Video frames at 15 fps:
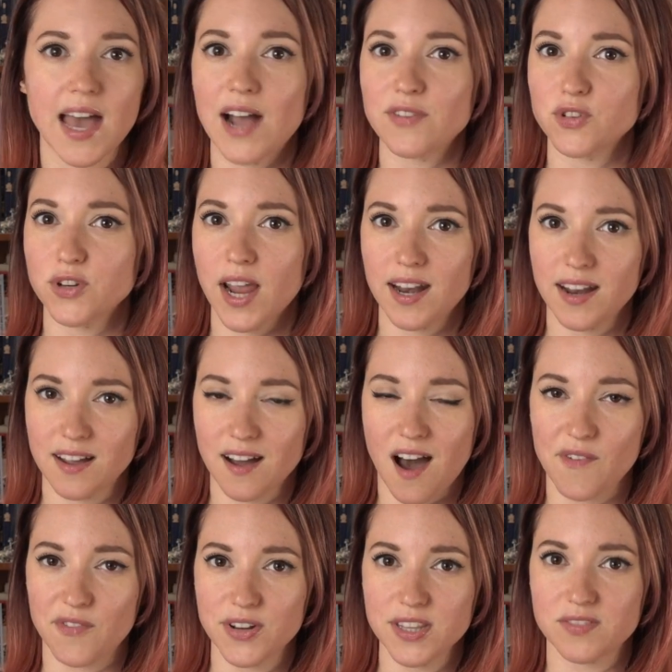After gaining
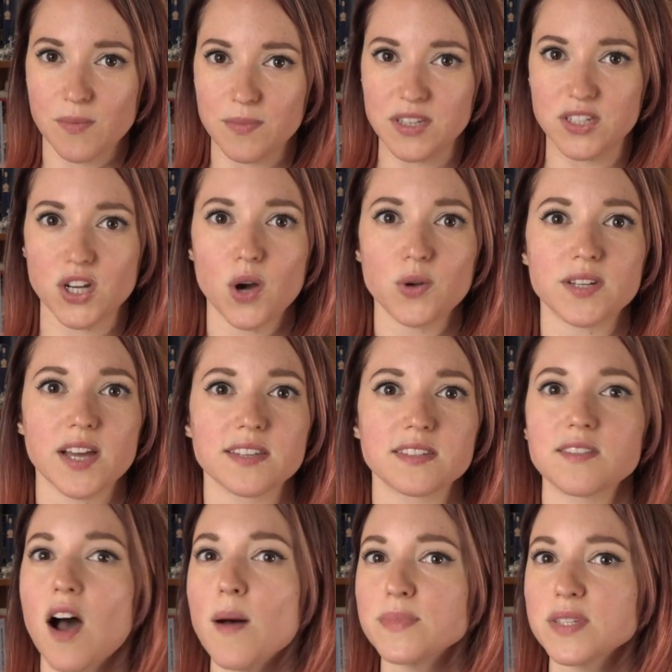confidence from these tow
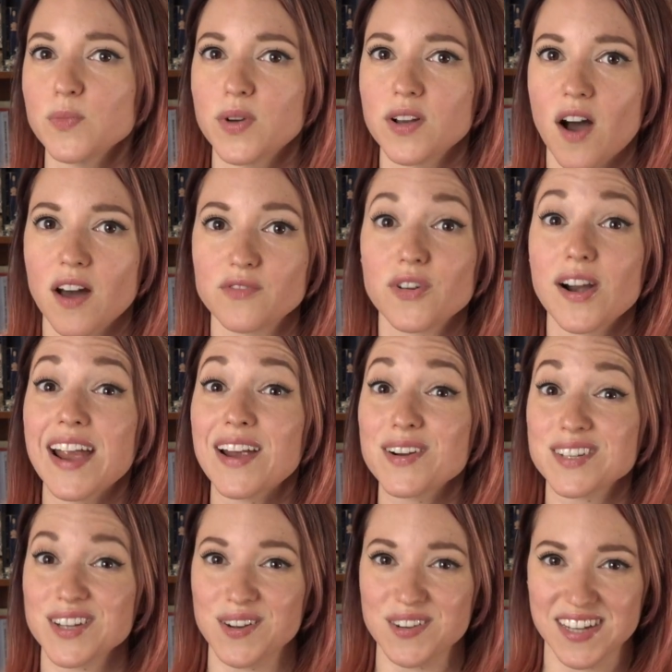tests, Thompson went on for
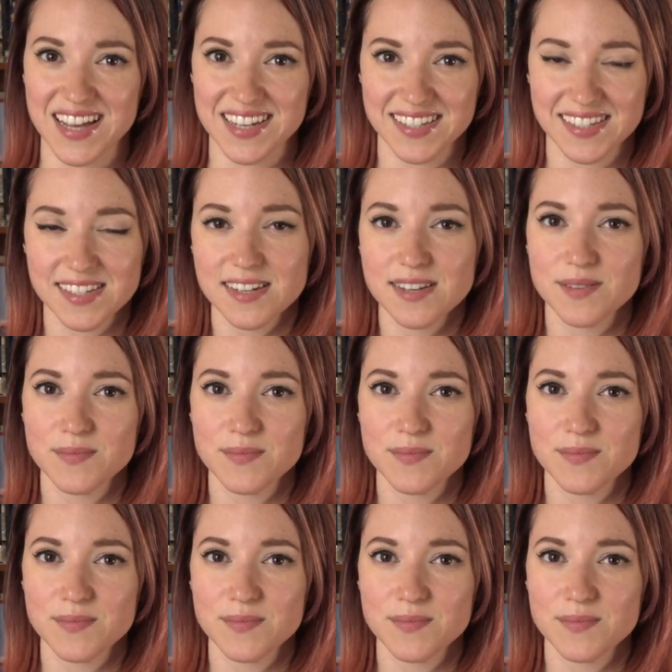air tow tests.